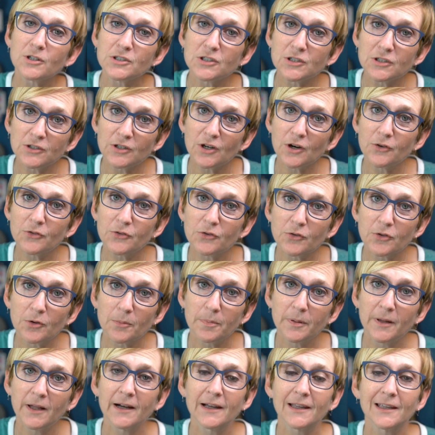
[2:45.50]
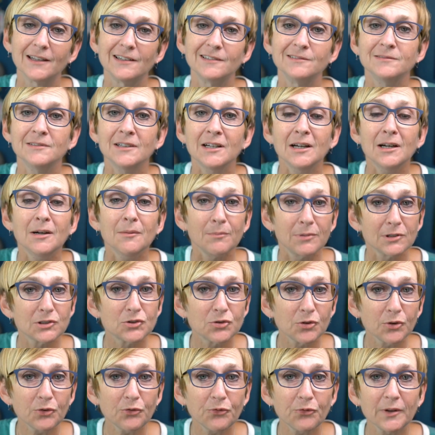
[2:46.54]
you can go through the plugin. But
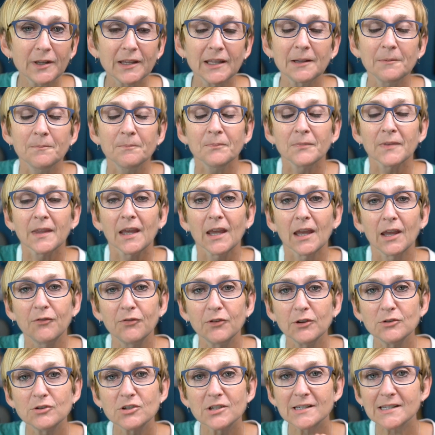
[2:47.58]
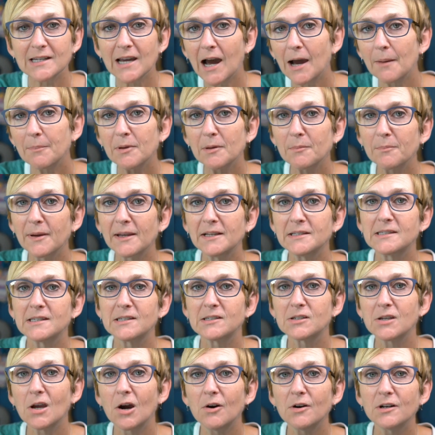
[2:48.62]
truthfully, if you just copy and paste this
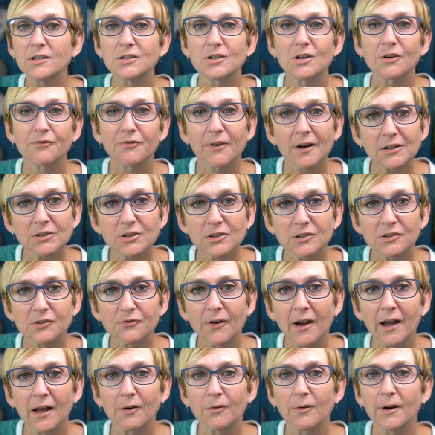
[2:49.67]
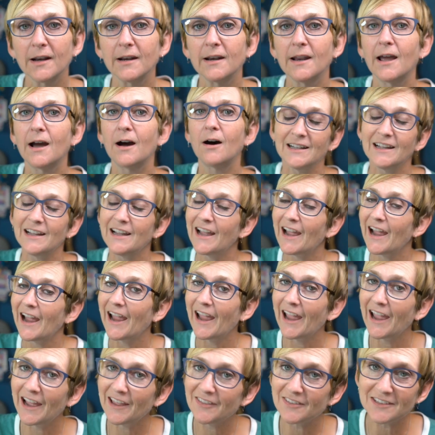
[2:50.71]
code into your functions file right now,
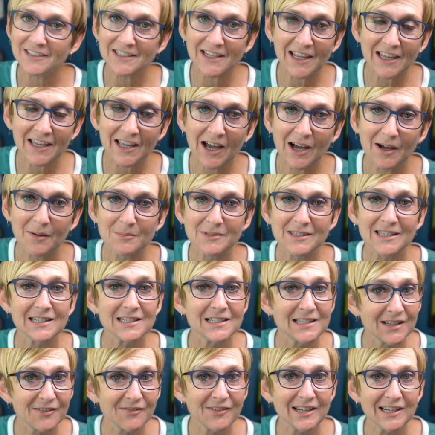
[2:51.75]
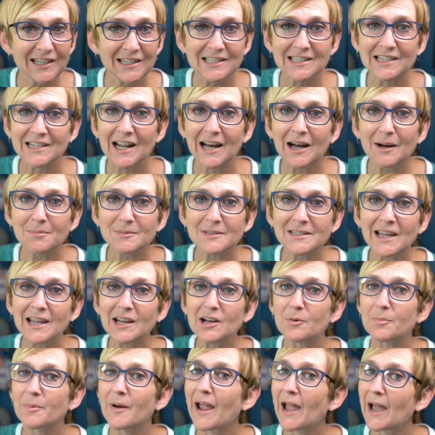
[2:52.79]
and the day comes that Divi needs an update,
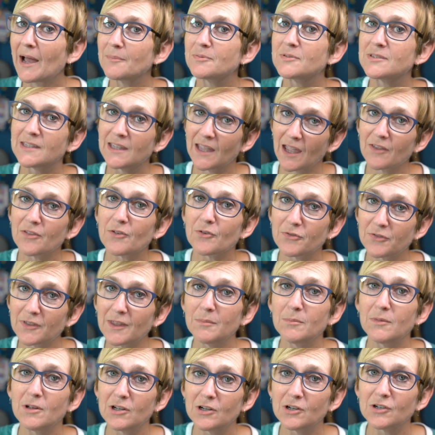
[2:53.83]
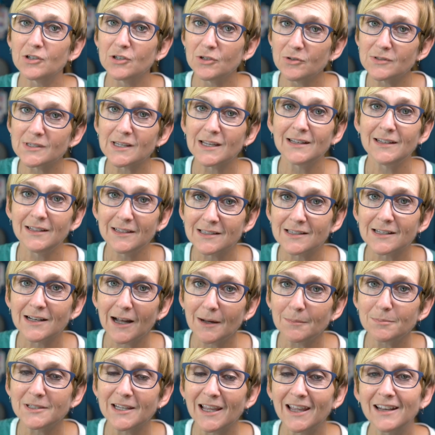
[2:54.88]
or perhaps the other theme that you're using needs an
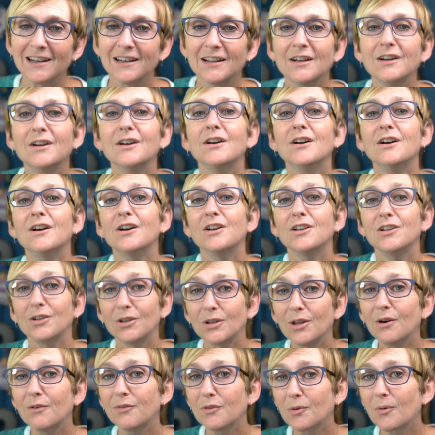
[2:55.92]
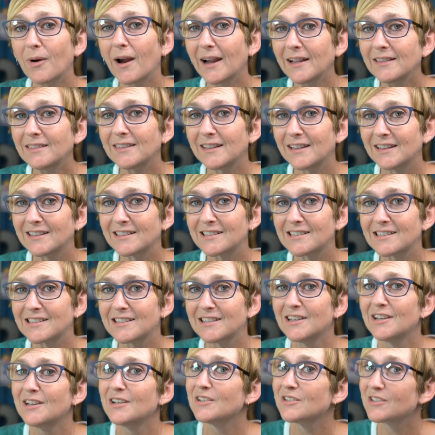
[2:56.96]
update, you'll overwrite this.
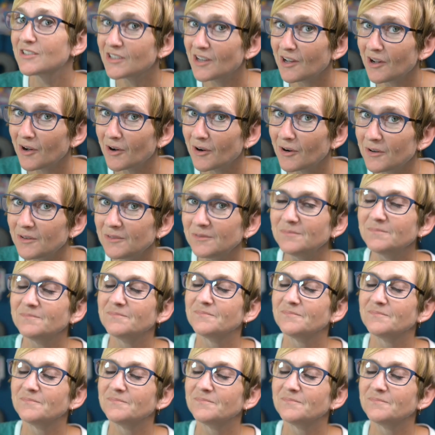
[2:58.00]
So